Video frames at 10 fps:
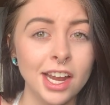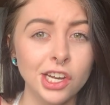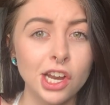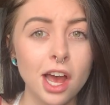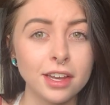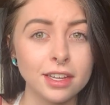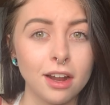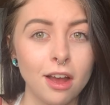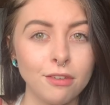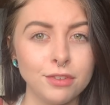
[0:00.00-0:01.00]
Knock it
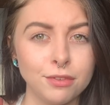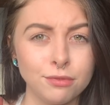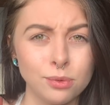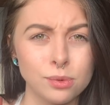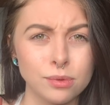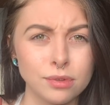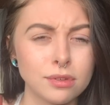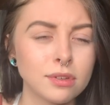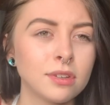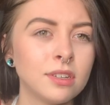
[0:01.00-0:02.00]
off, you fools.